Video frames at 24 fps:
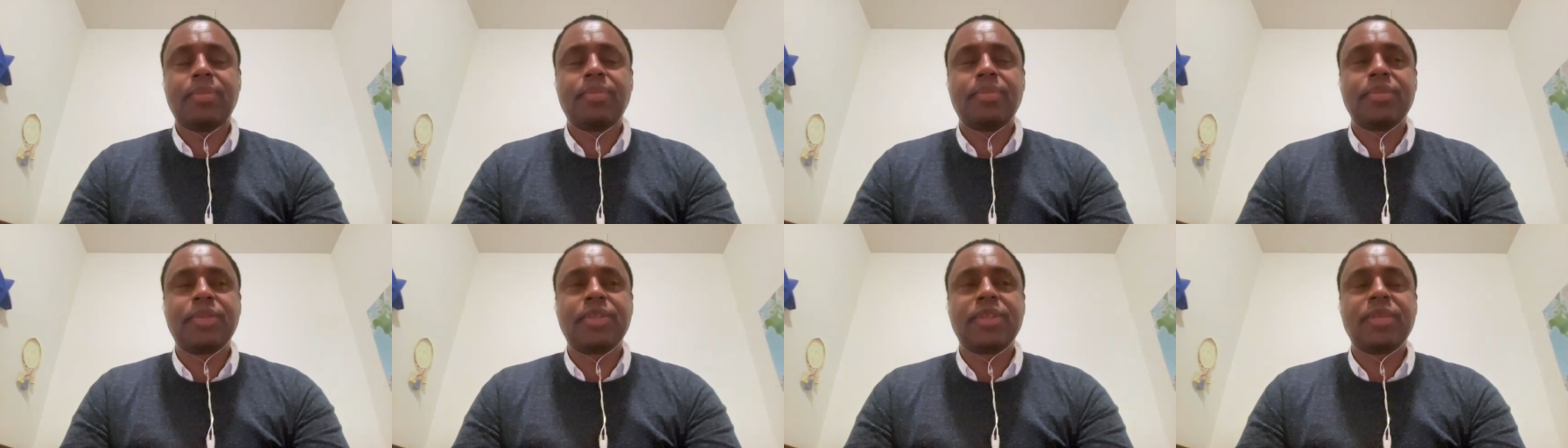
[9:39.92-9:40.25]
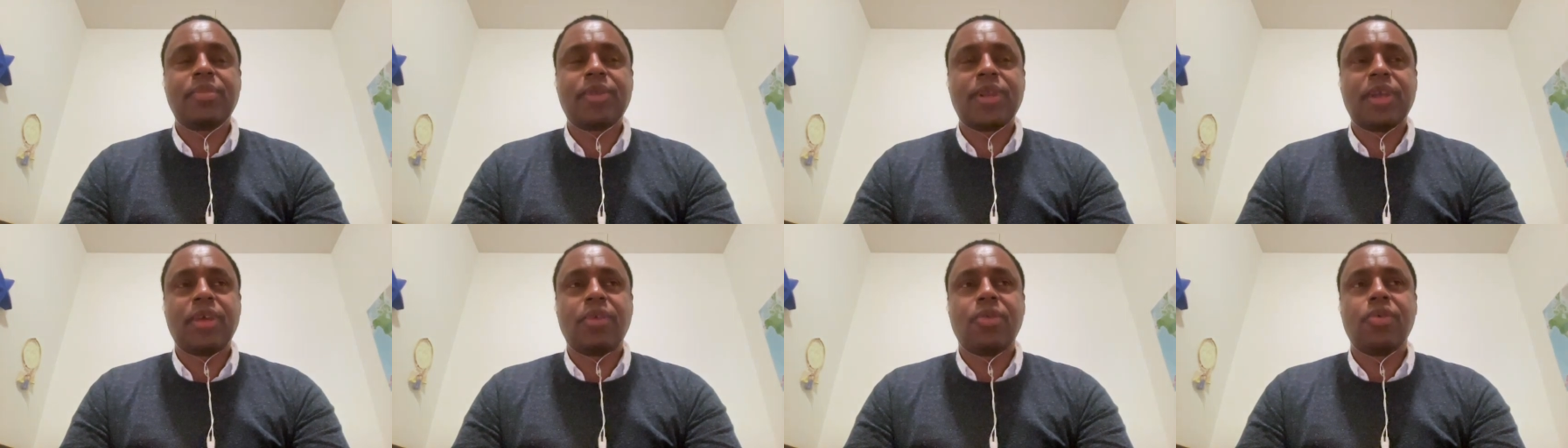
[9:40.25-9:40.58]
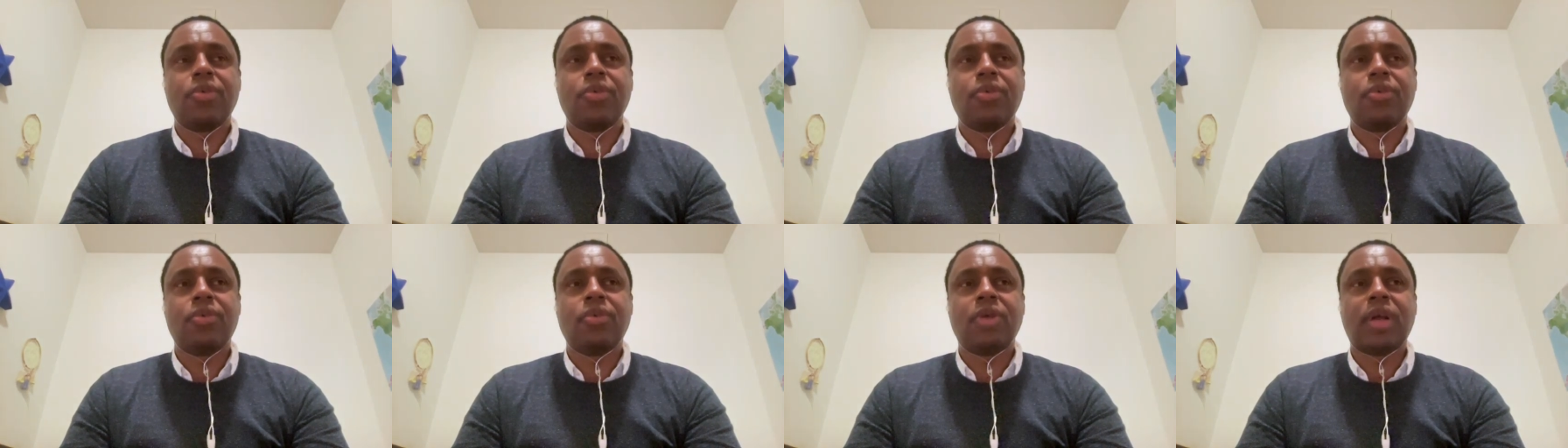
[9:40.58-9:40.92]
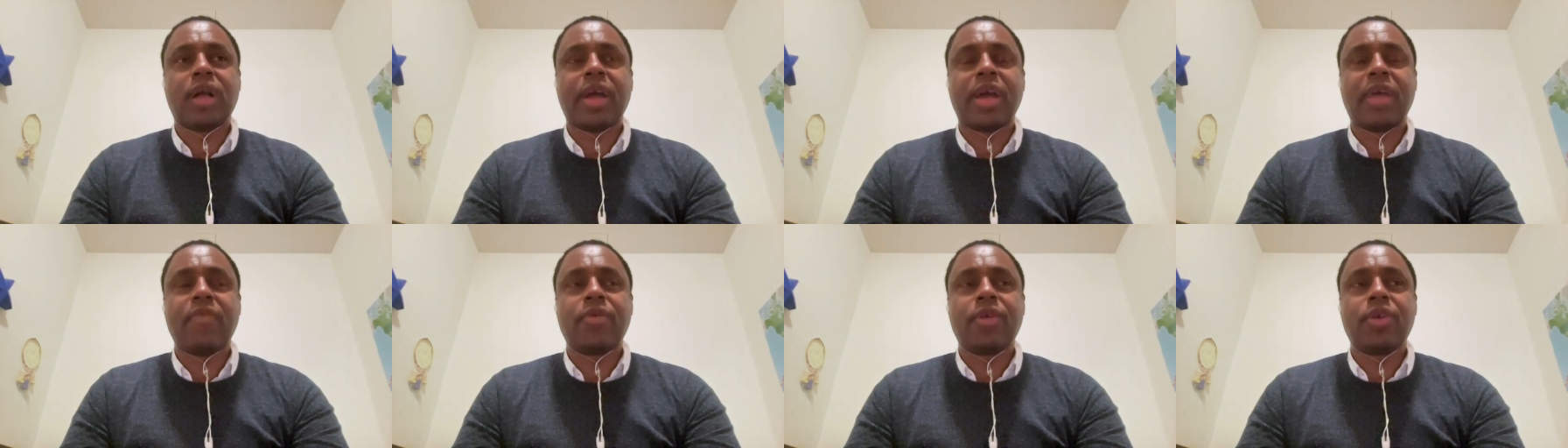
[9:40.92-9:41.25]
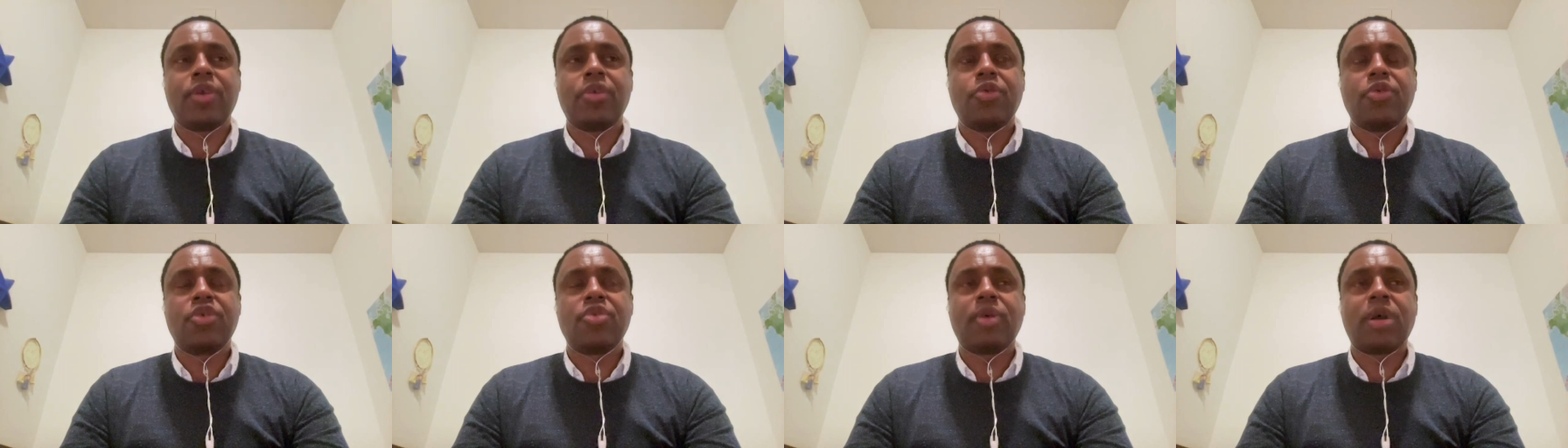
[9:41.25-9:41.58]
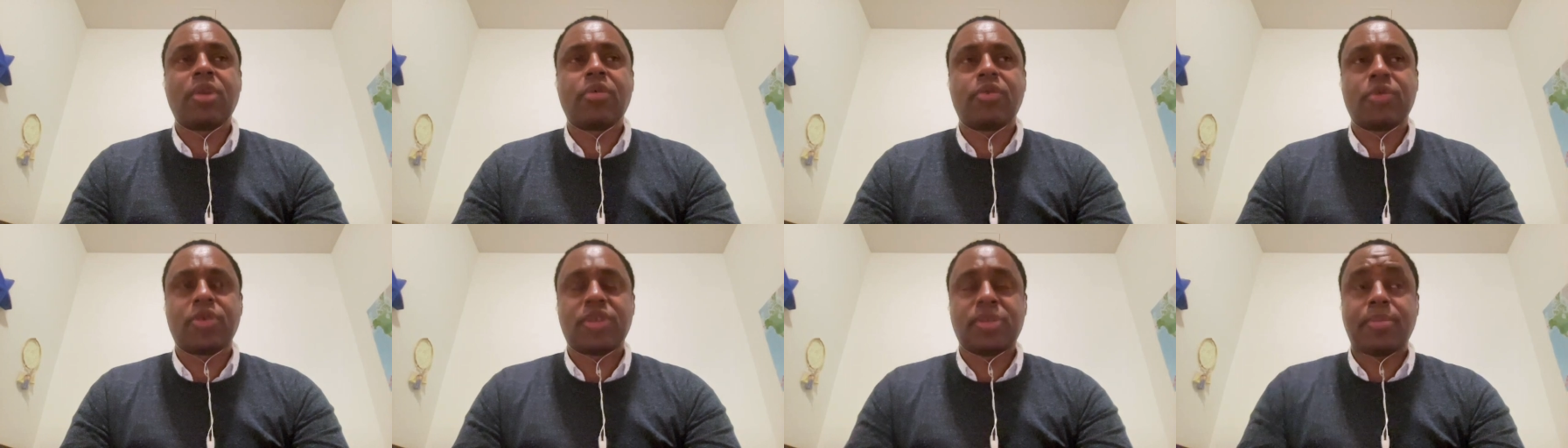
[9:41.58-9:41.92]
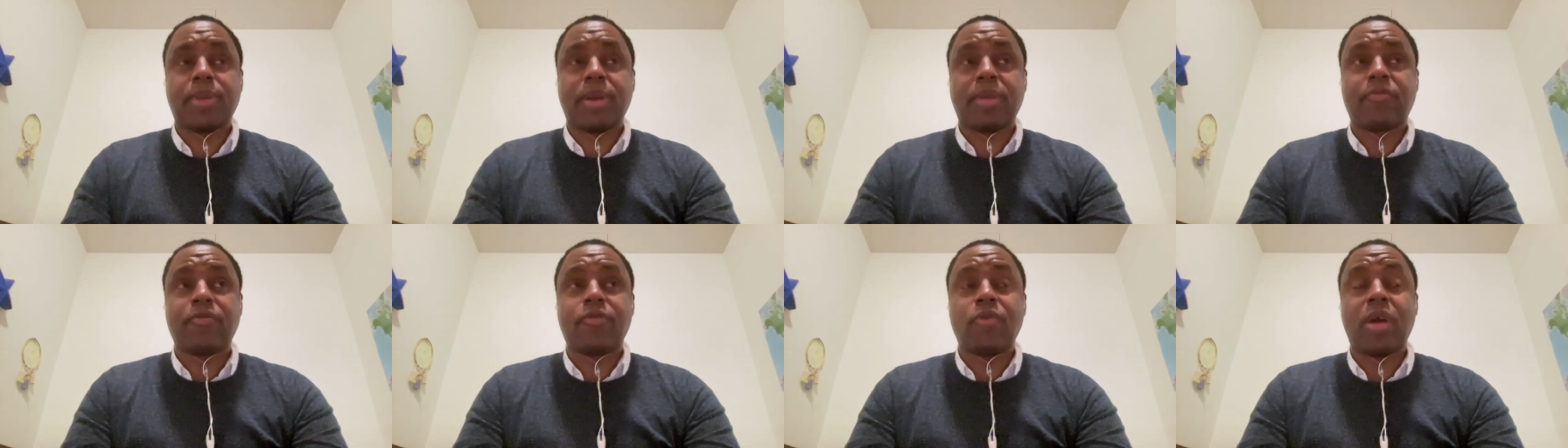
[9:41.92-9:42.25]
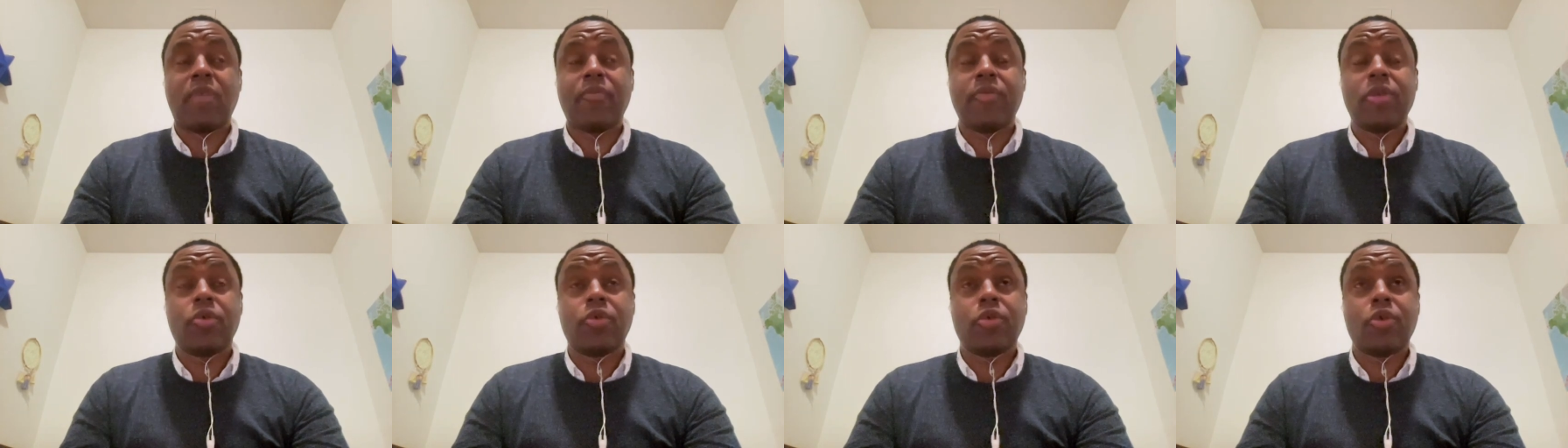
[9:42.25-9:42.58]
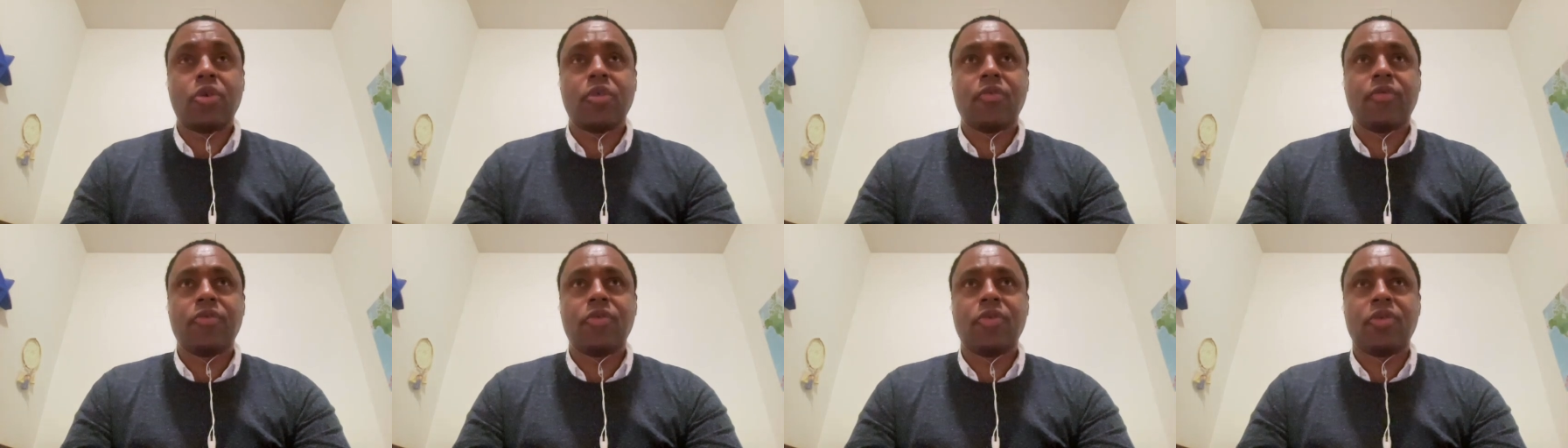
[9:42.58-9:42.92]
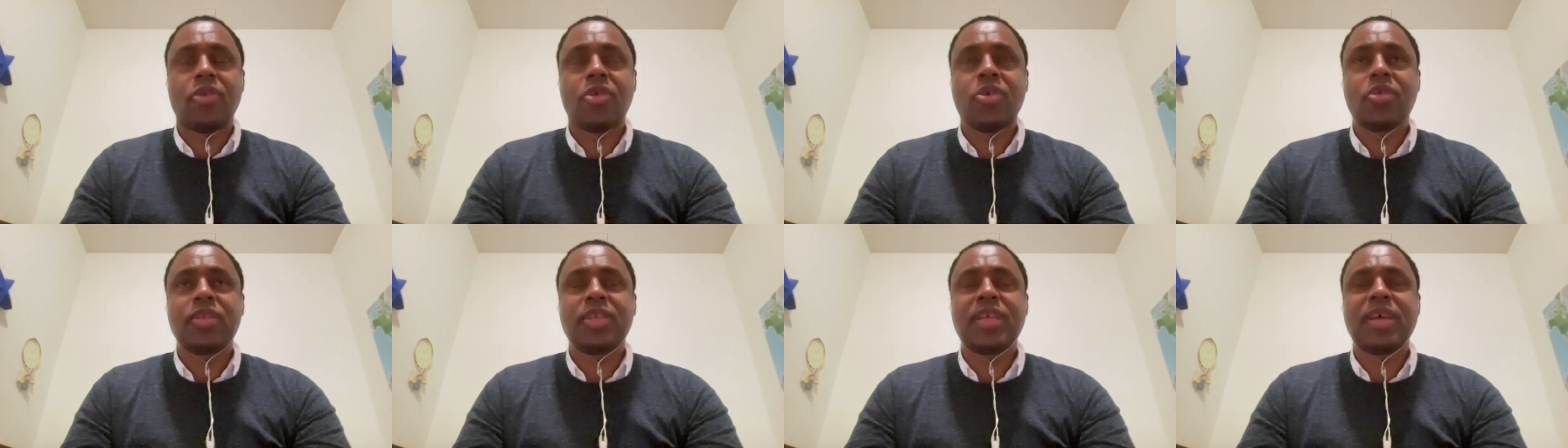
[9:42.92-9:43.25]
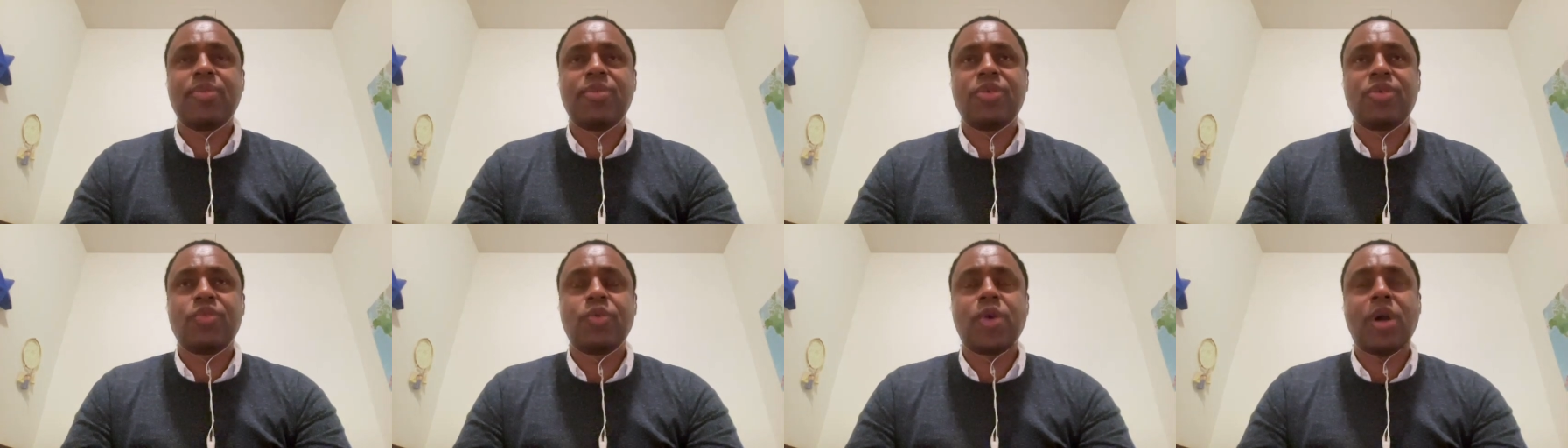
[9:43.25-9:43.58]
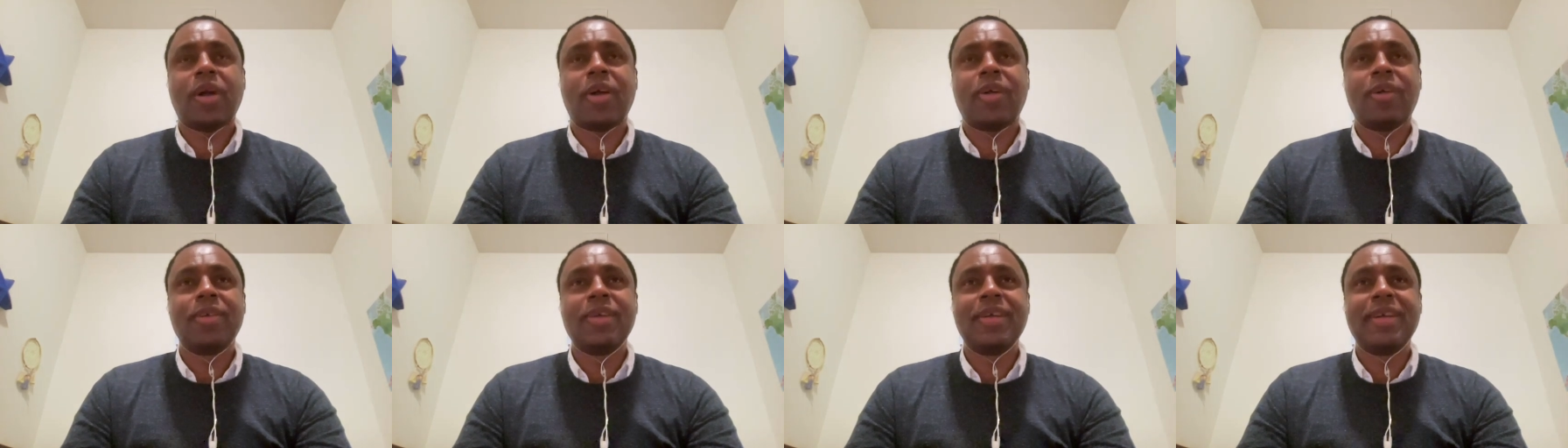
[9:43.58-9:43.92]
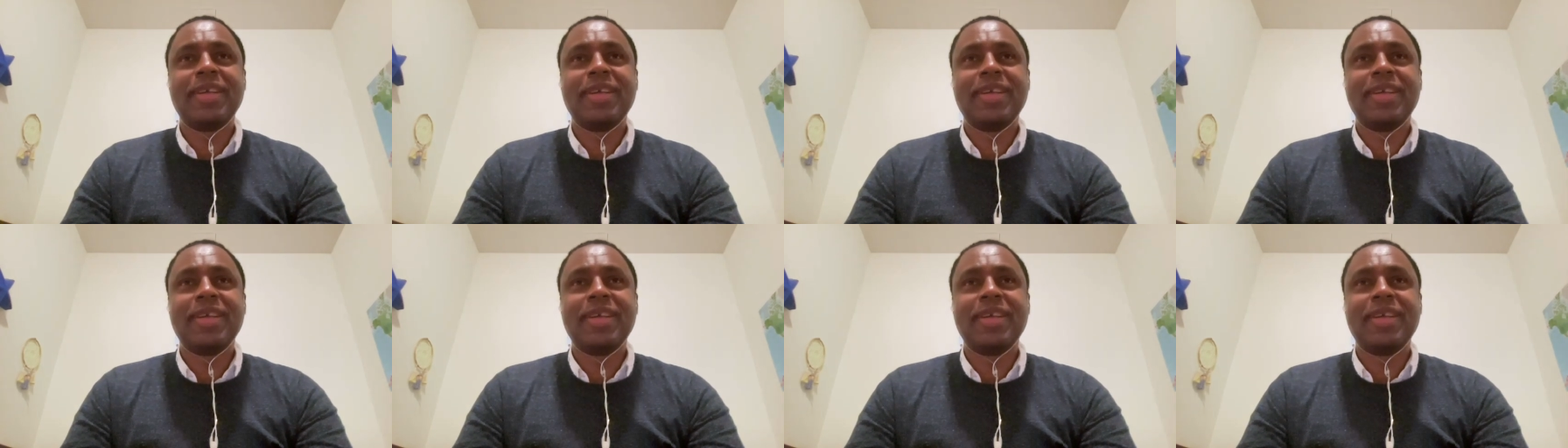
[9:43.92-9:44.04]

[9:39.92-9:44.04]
somebody who I have a huge amount of respect for. I've known her for a long time as well.